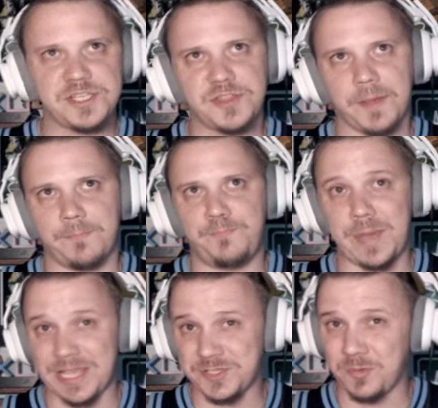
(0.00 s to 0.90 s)
isn't the
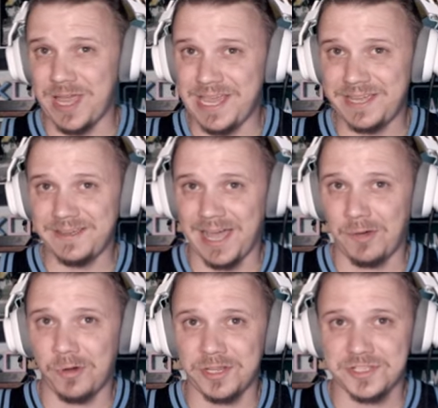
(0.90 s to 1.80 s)
best way
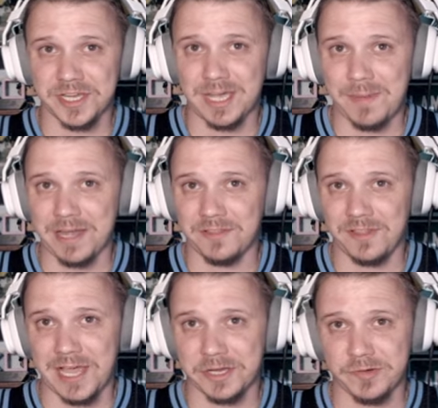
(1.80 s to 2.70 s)
I wanted to come out of the
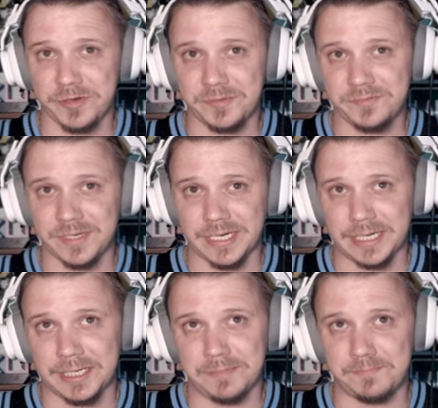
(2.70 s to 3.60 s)
locker room,
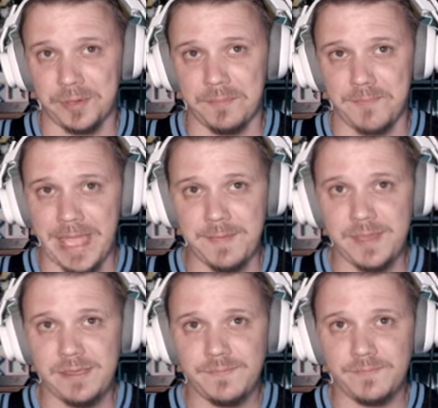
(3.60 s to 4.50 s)
but
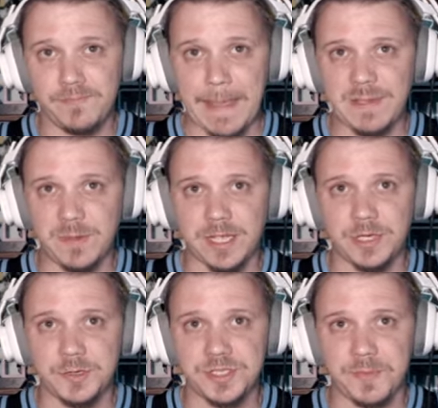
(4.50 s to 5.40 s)
maybe we
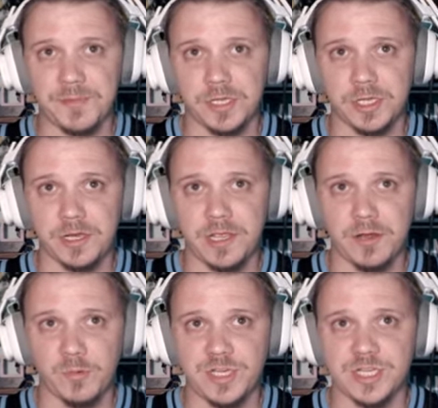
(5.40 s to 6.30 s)
could do something good
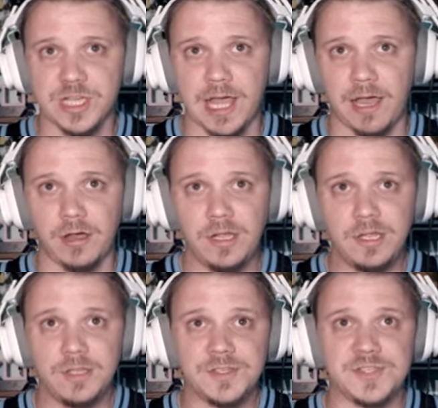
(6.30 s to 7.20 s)
here. We shall
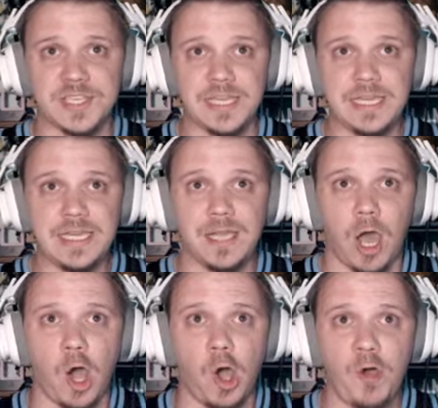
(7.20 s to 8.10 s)
see.
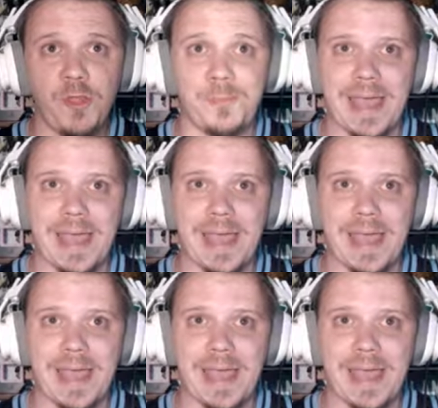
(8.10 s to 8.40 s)
Oh,